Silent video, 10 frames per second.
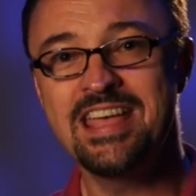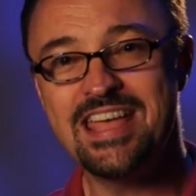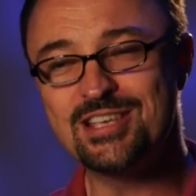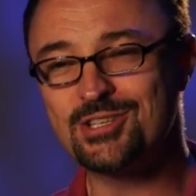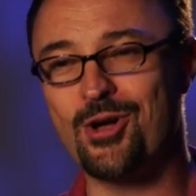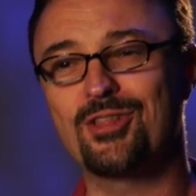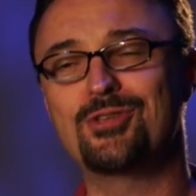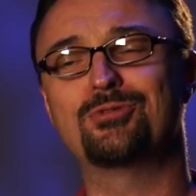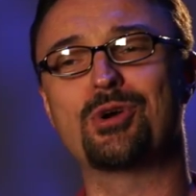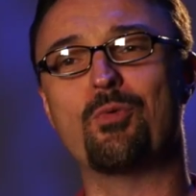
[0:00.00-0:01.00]
He's calling
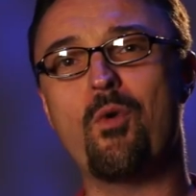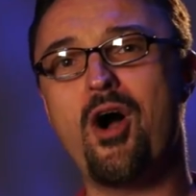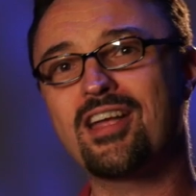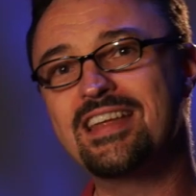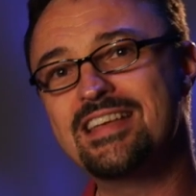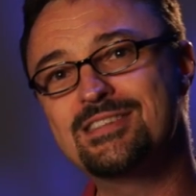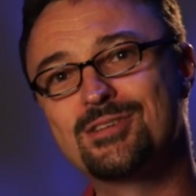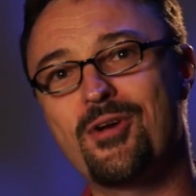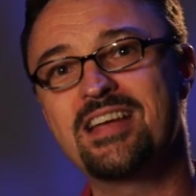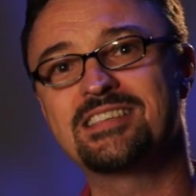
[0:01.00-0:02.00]
you to walk in His
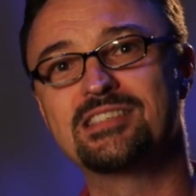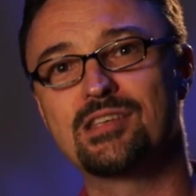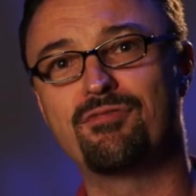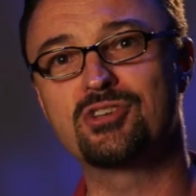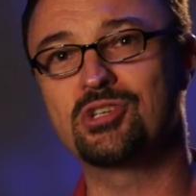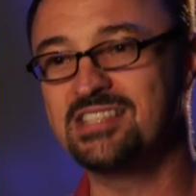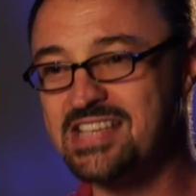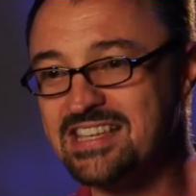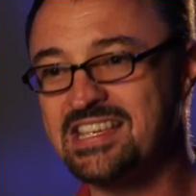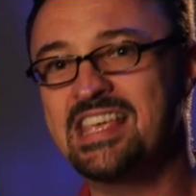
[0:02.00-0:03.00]
grace and
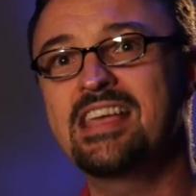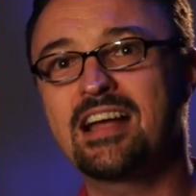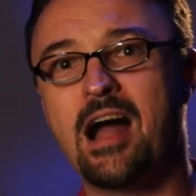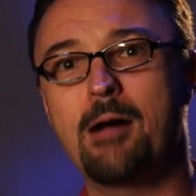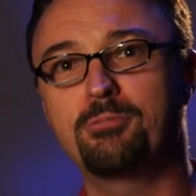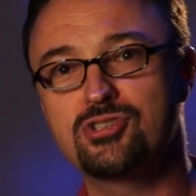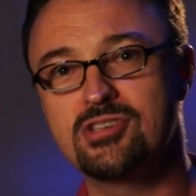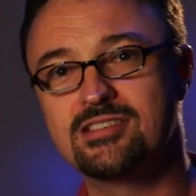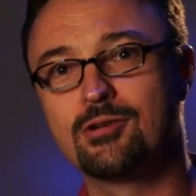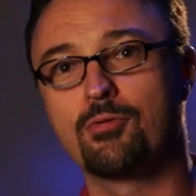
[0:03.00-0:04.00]
sufficiency as He
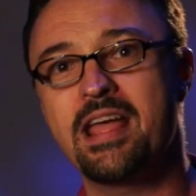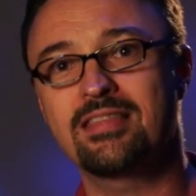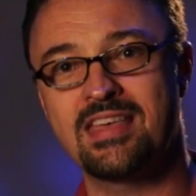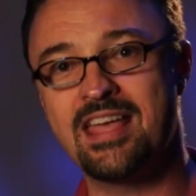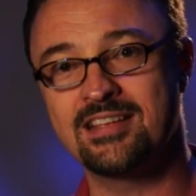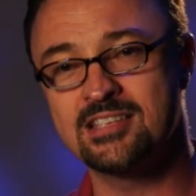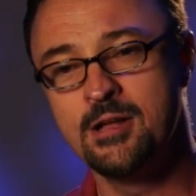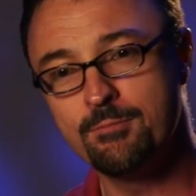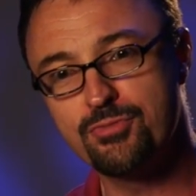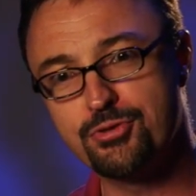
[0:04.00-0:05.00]
accomplishes great things
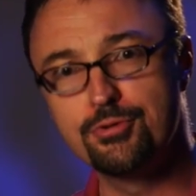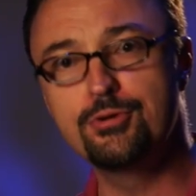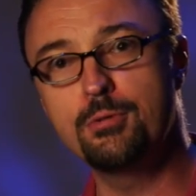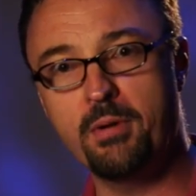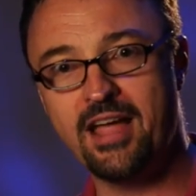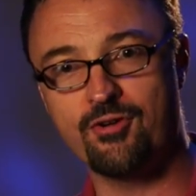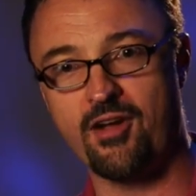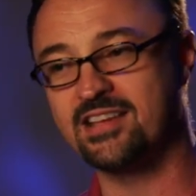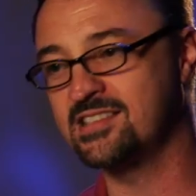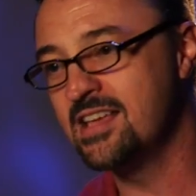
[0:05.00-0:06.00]
through you by
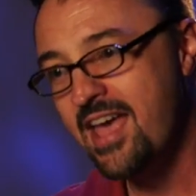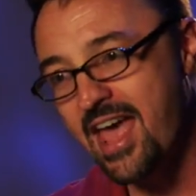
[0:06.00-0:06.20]
grace,